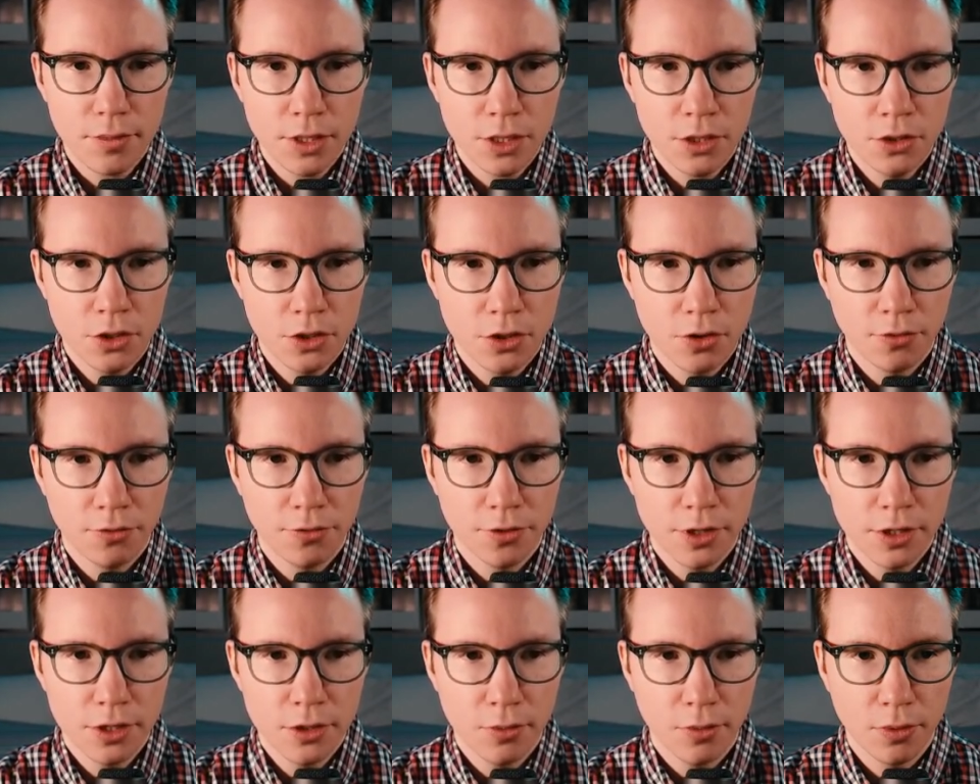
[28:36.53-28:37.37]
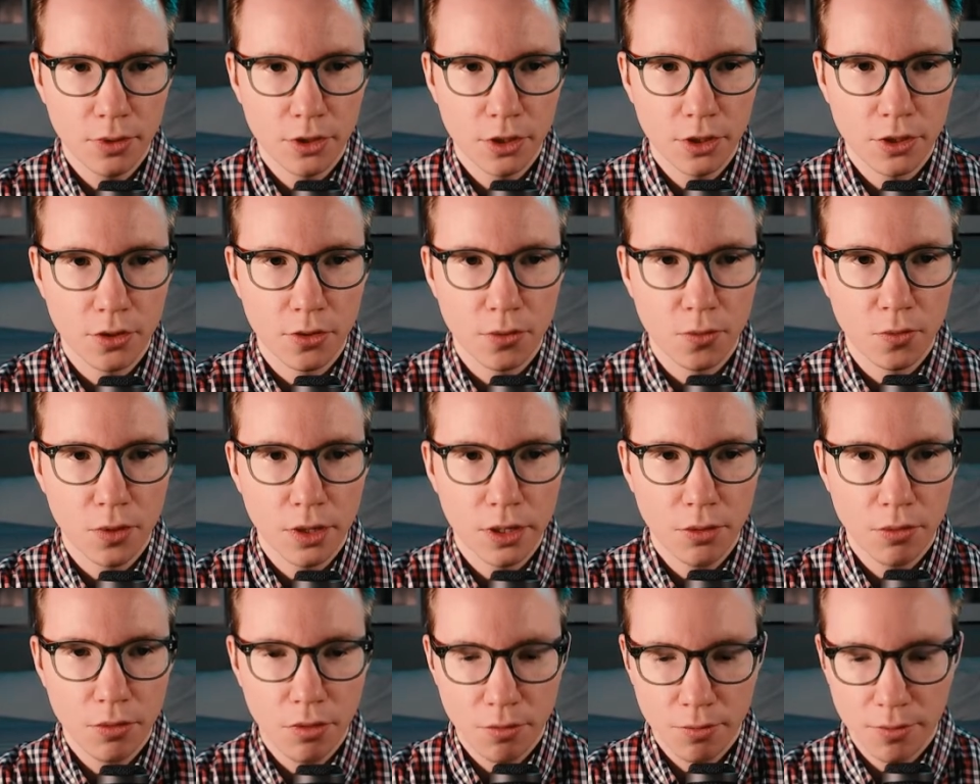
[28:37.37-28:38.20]
So first we'll do
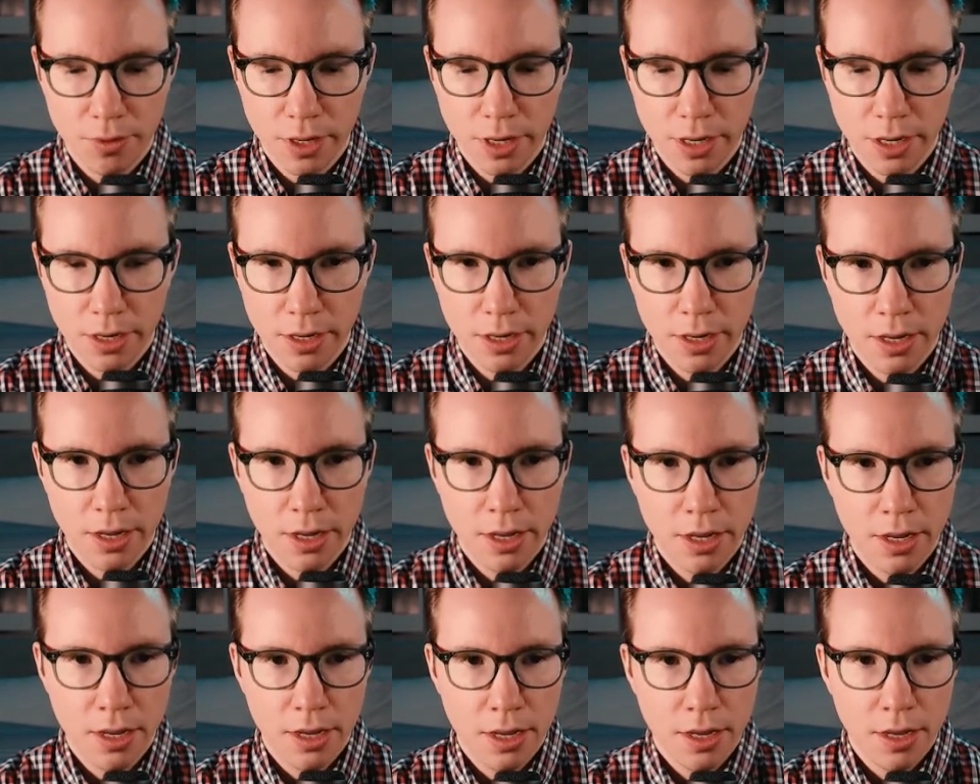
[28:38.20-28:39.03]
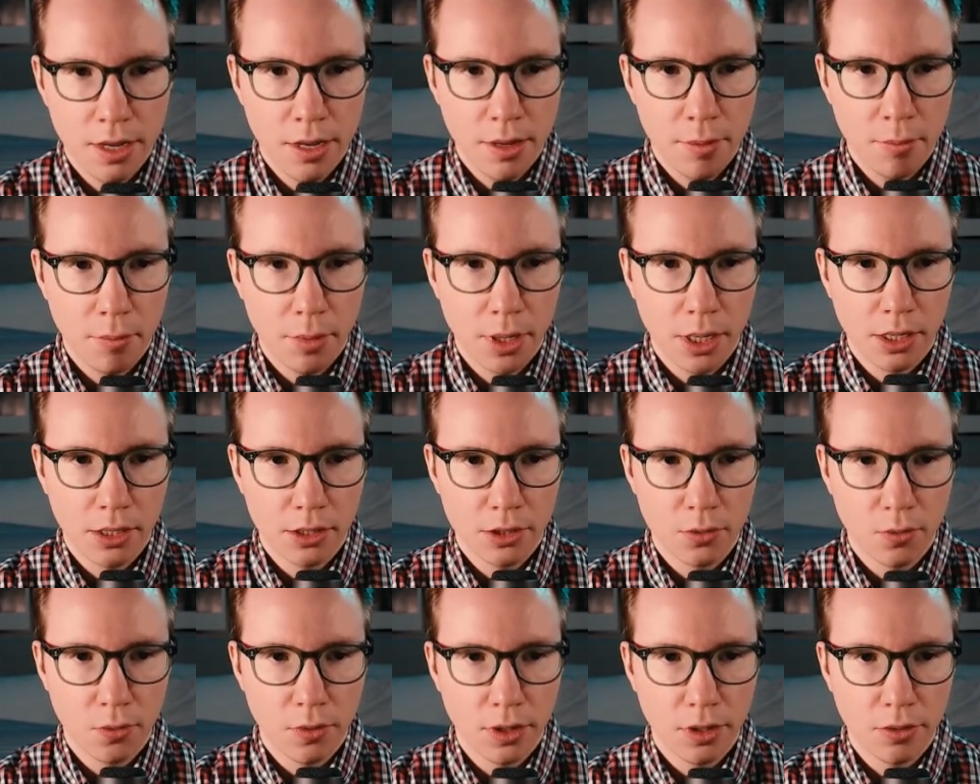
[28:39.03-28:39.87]
103
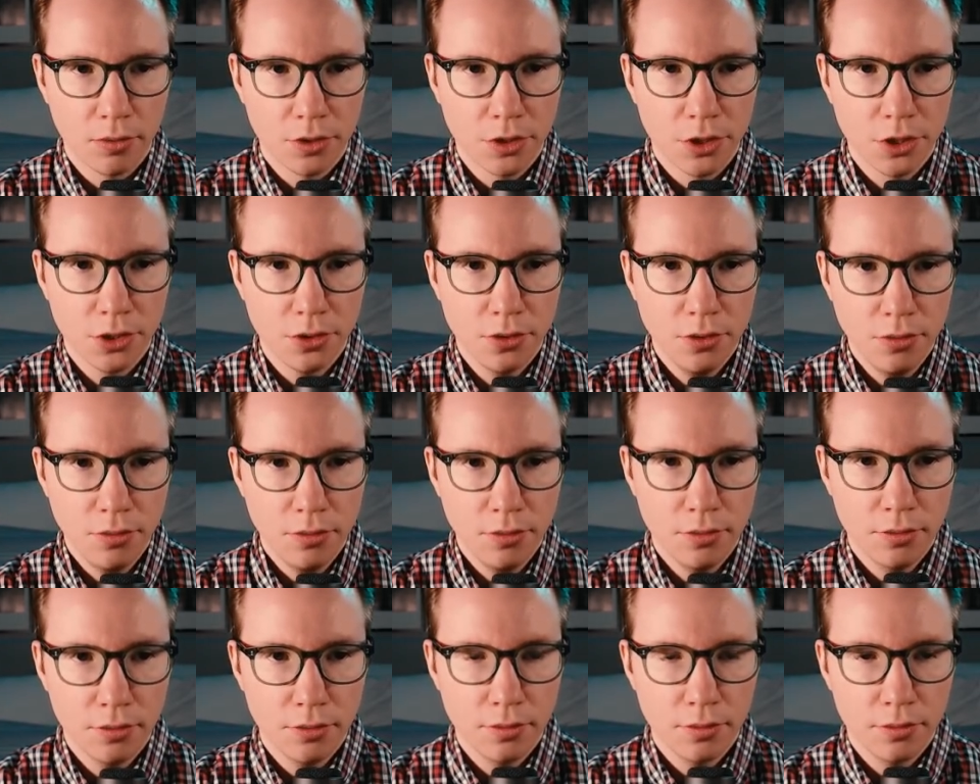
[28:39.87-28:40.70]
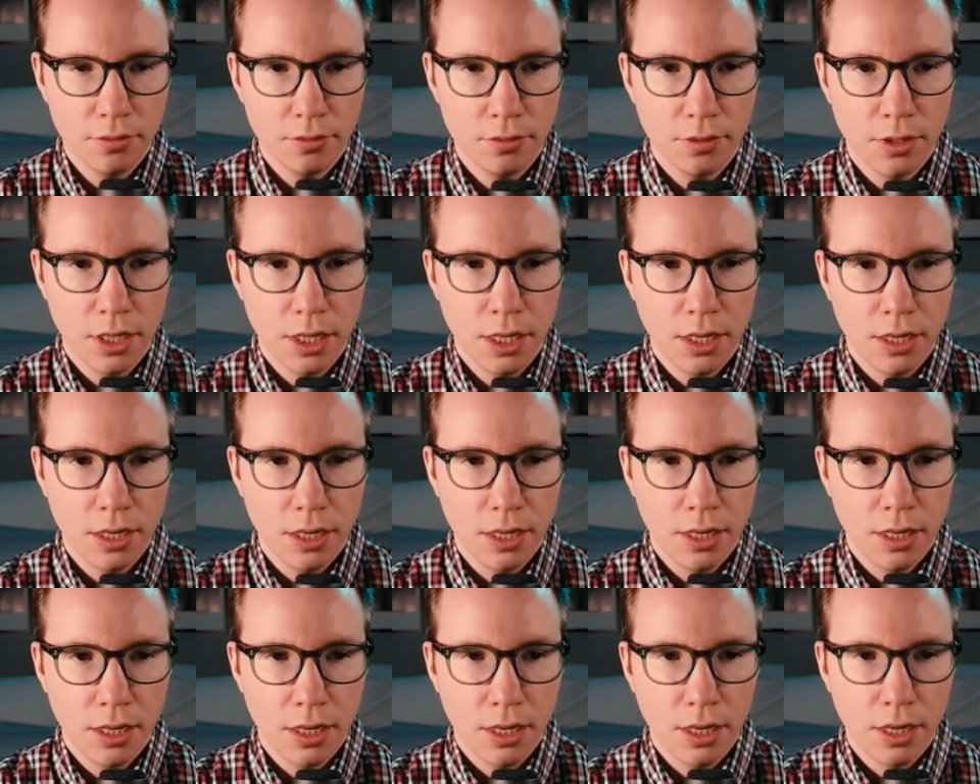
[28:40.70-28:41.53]
minus 102,
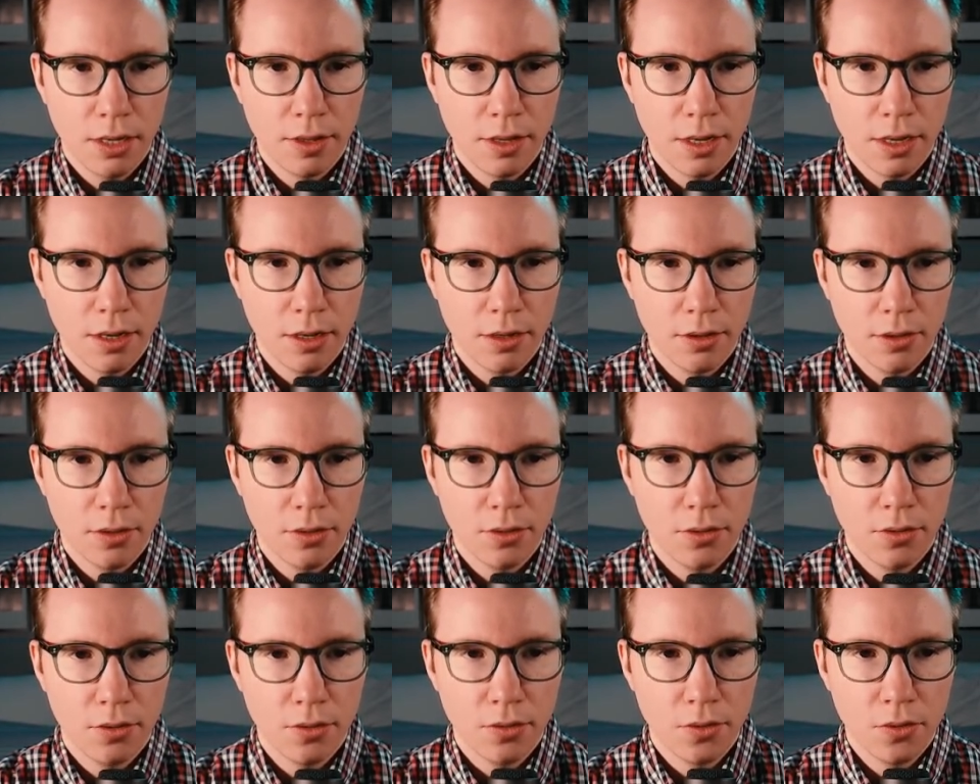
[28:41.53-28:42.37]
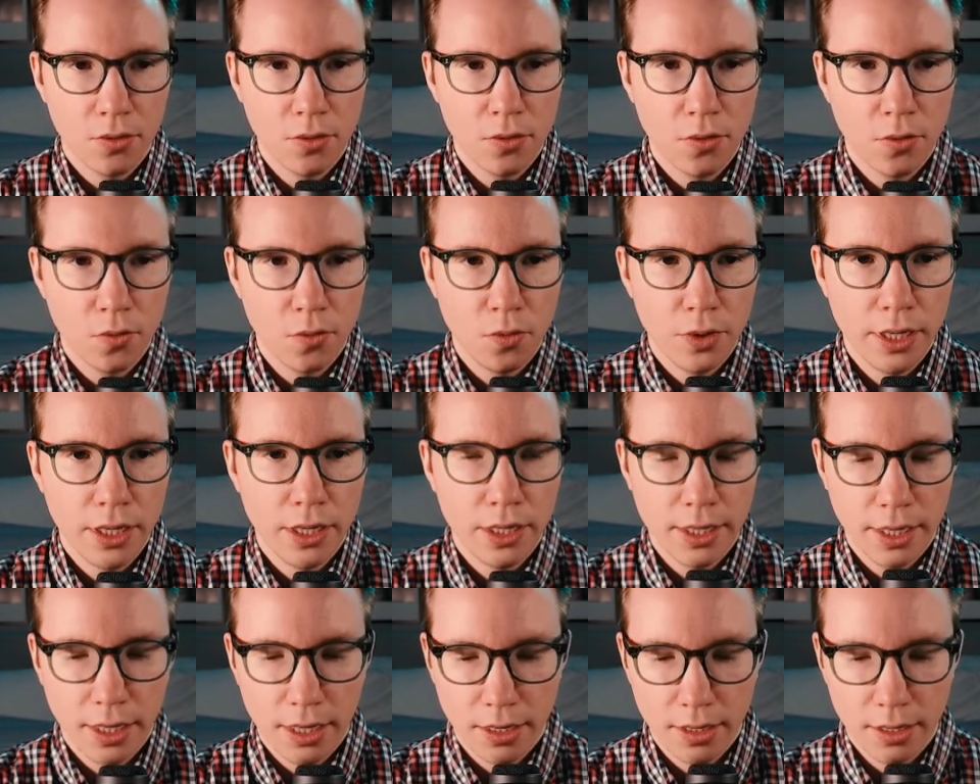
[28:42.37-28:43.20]
and then we
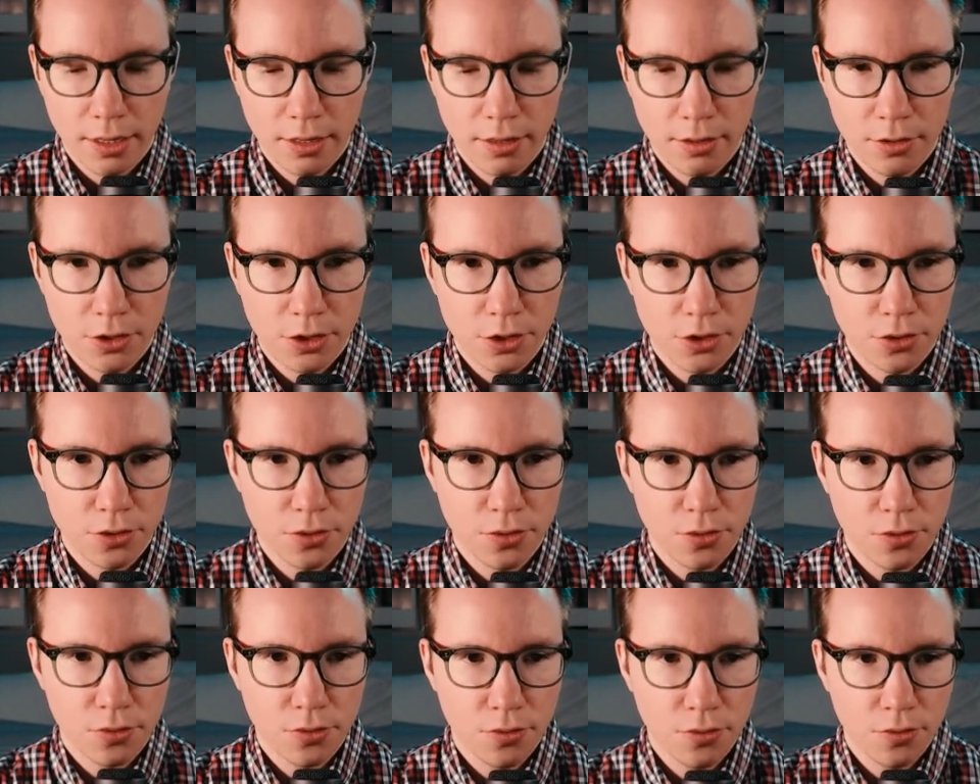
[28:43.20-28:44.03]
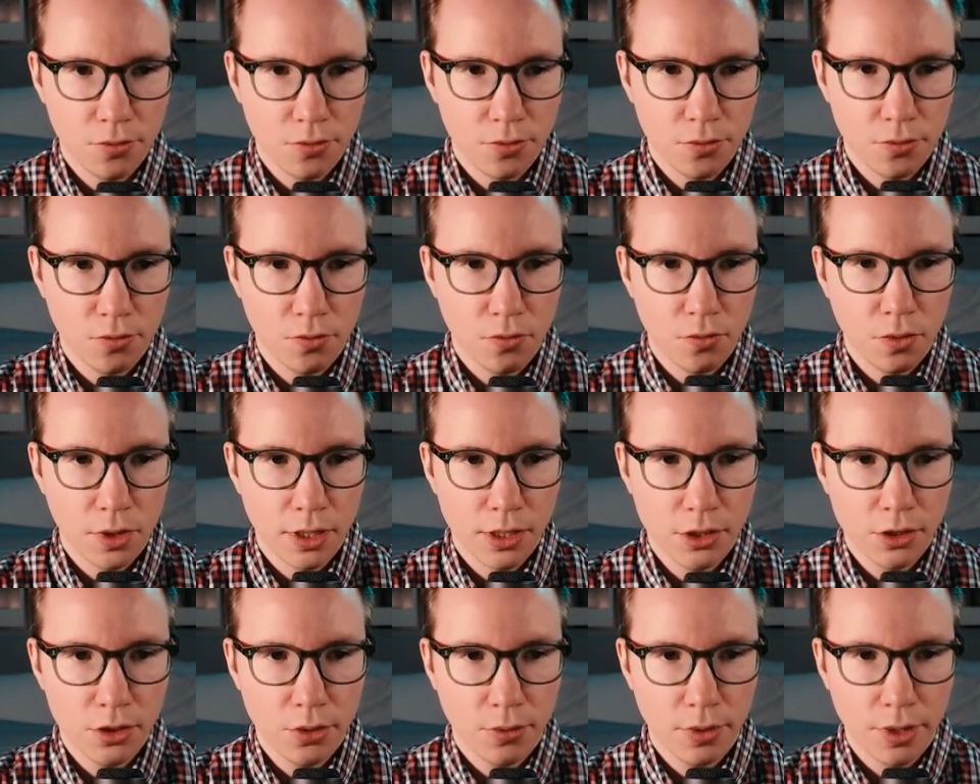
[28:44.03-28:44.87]
can do
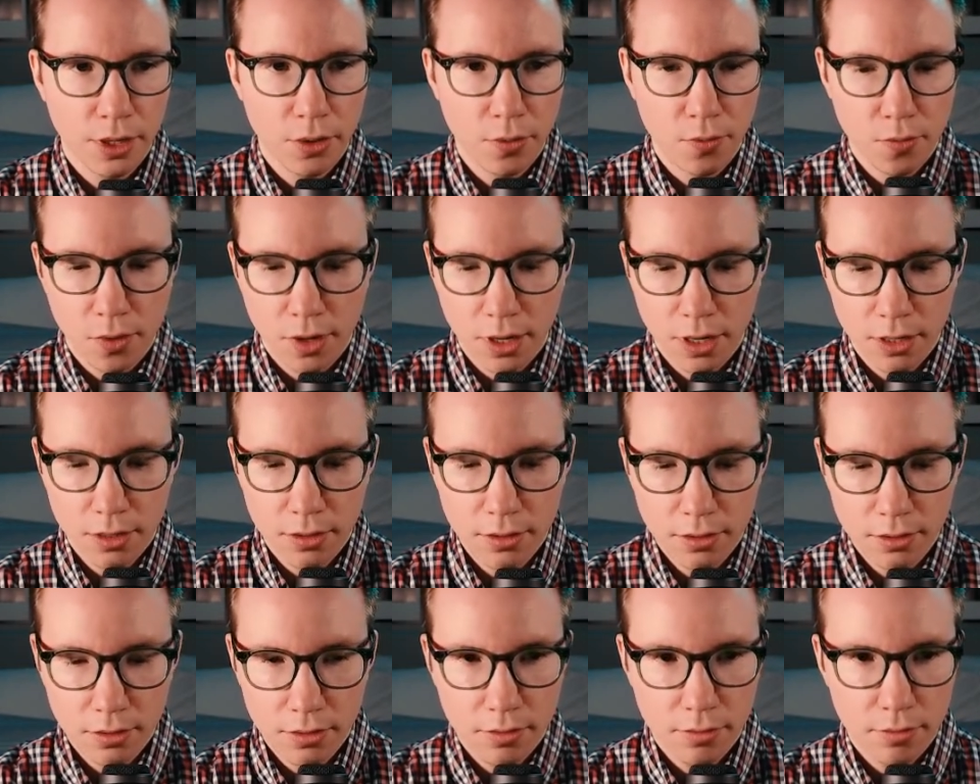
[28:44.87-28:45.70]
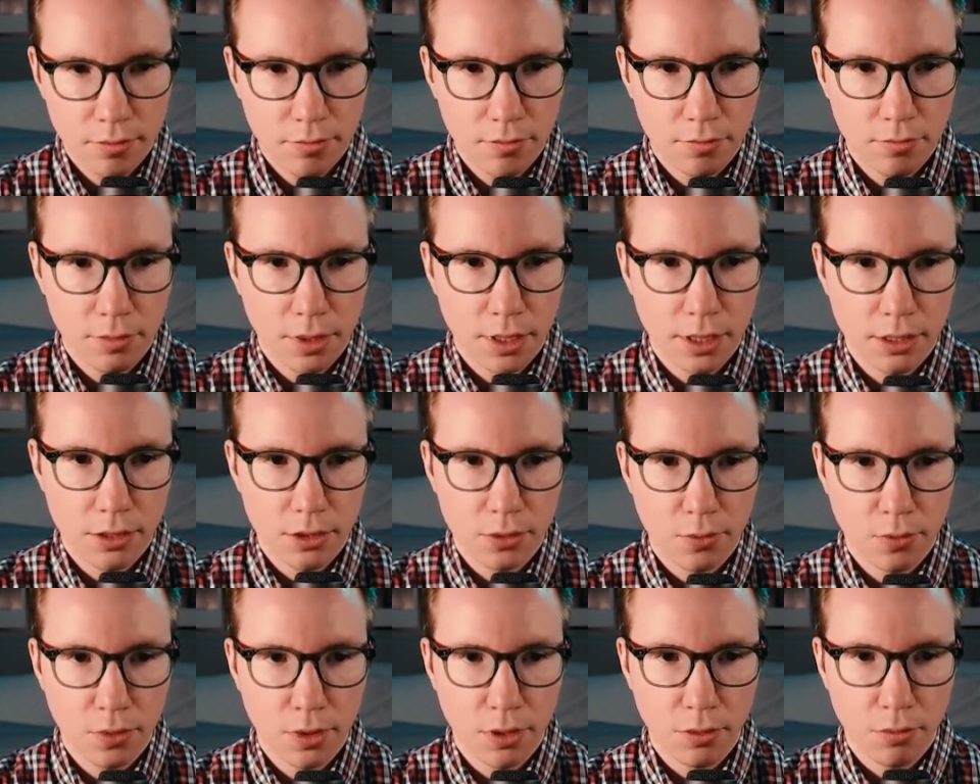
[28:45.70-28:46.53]
121
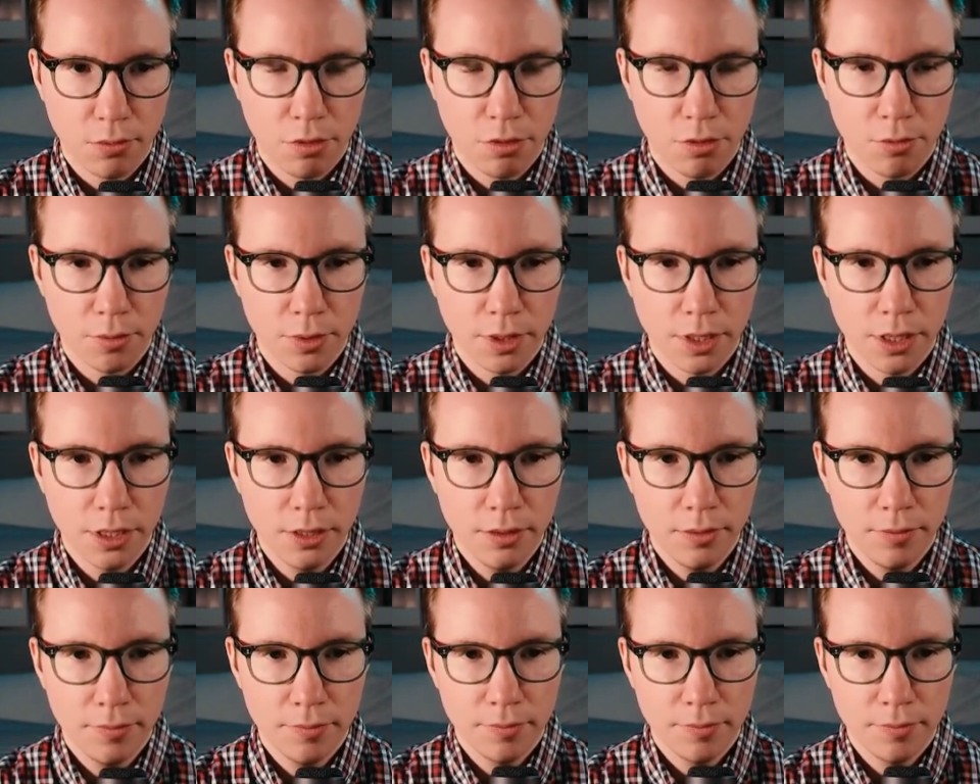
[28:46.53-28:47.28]
minus 103,